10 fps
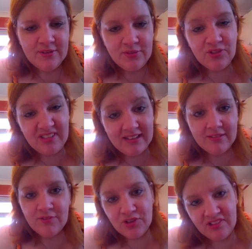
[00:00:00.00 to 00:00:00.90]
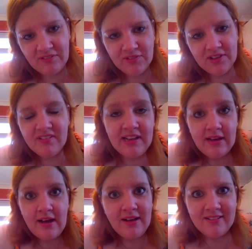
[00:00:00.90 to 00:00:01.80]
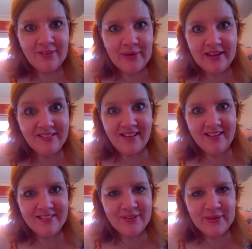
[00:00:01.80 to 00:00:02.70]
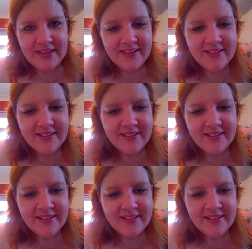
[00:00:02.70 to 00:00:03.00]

46, 47. See, I can't do it. I just can't do it.